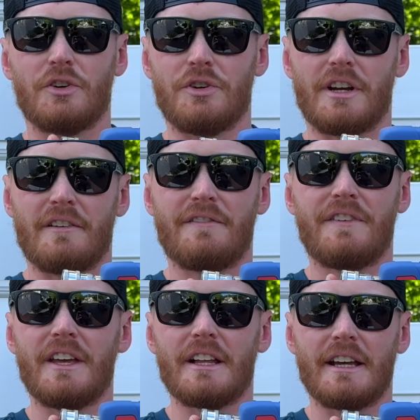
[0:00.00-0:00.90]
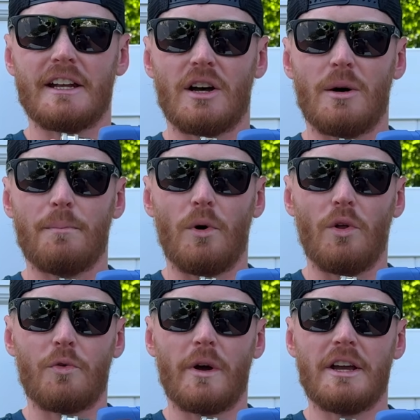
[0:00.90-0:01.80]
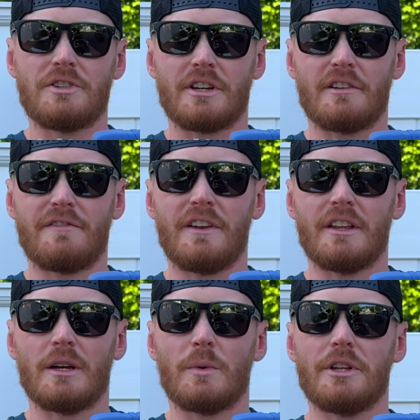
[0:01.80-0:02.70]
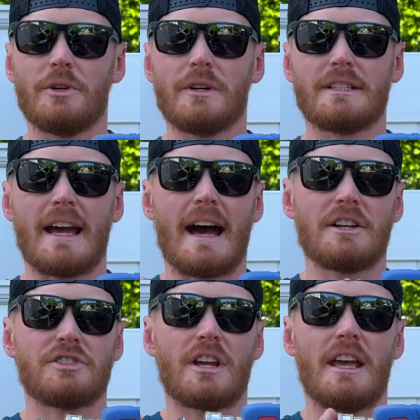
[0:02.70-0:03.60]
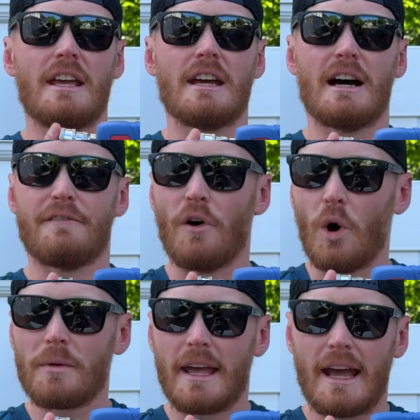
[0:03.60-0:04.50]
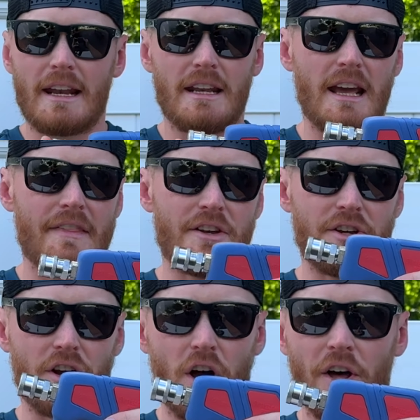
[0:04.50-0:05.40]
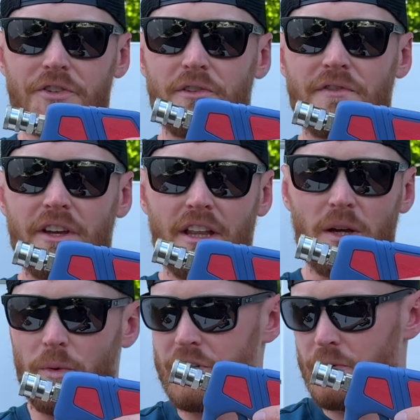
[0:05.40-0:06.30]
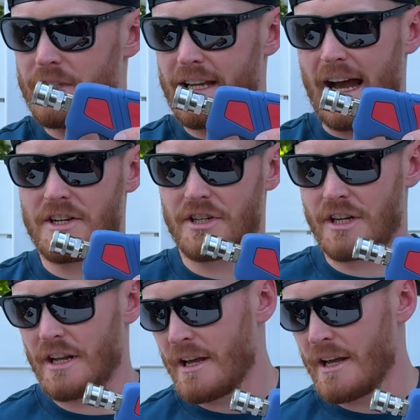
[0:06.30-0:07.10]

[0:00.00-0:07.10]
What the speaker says: you're gonna feel it both ways. You're gonna feel it when you attach a foam cannon, and then you're gonna also feel it when you attach it